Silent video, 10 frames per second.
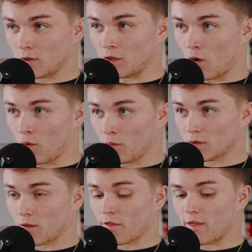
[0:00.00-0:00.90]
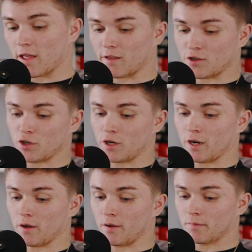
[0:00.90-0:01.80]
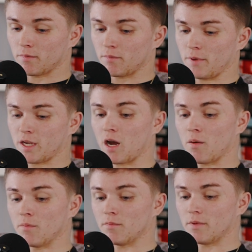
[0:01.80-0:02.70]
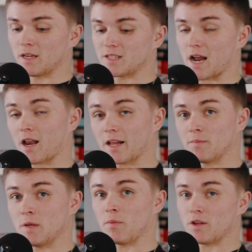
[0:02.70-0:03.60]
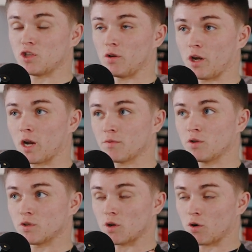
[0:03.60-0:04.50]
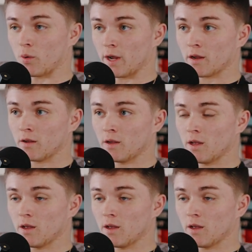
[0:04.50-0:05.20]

don't think that you're going to become exactly like the people that you look up to so quick.